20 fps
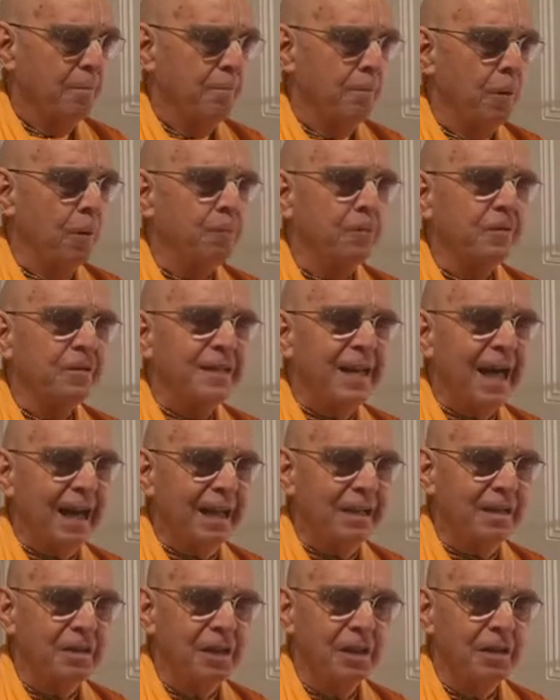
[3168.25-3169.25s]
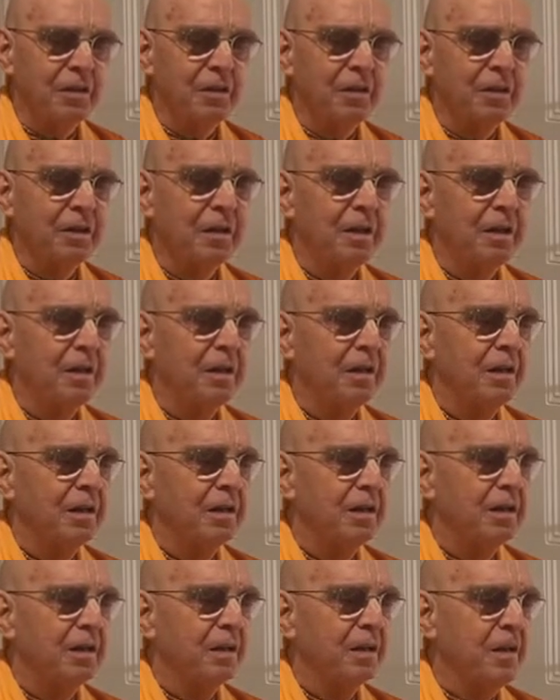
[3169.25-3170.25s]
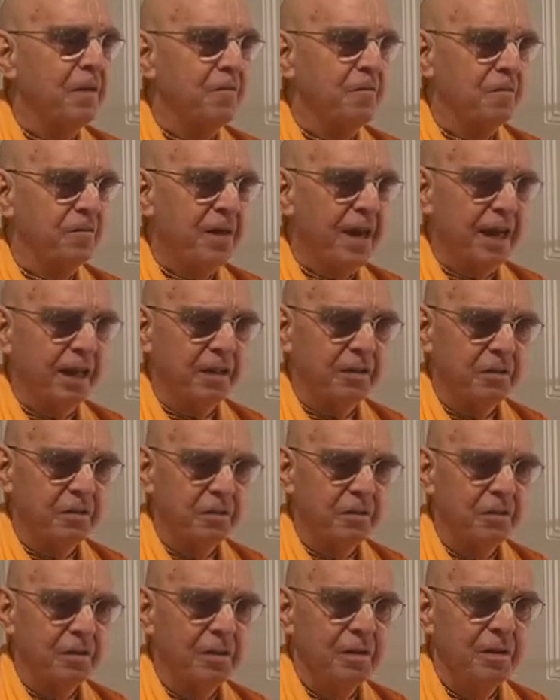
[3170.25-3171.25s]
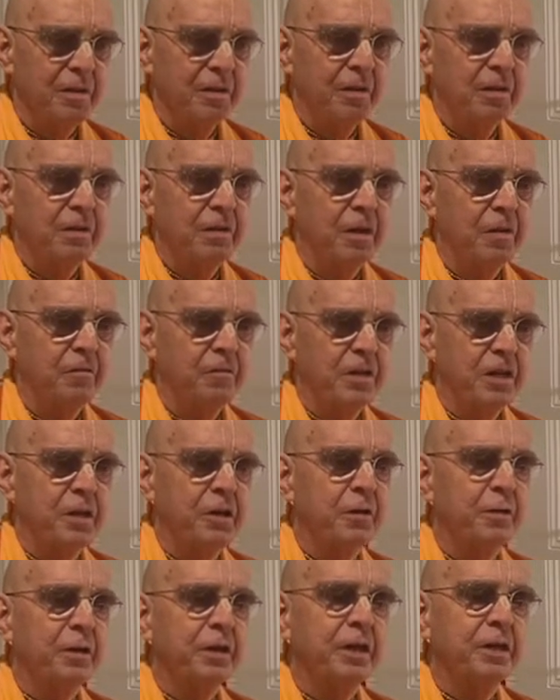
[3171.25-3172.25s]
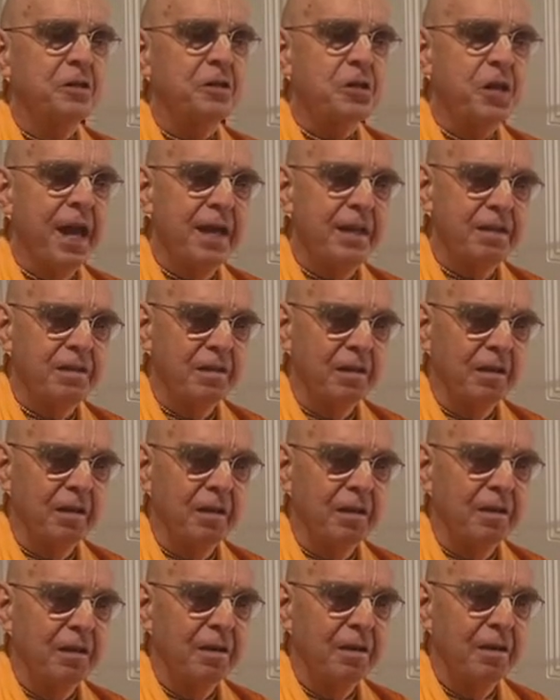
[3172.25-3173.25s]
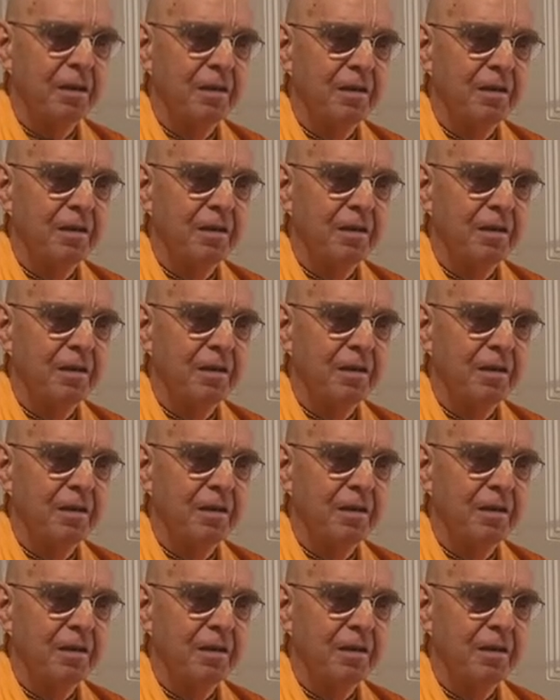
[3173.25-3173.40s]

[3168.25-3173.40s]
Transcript: prophylactic effect of the hearing and chanting,